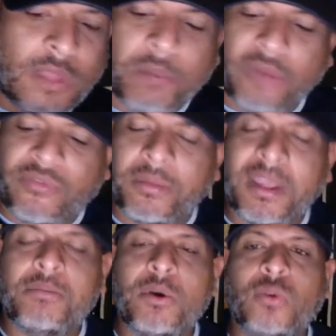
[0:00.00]
But for
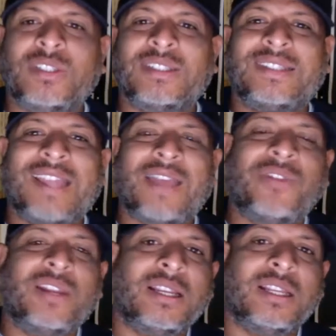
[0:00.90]
me, Boots is
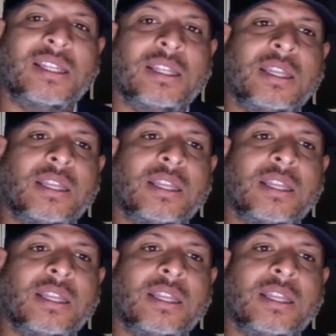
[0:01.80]
definitely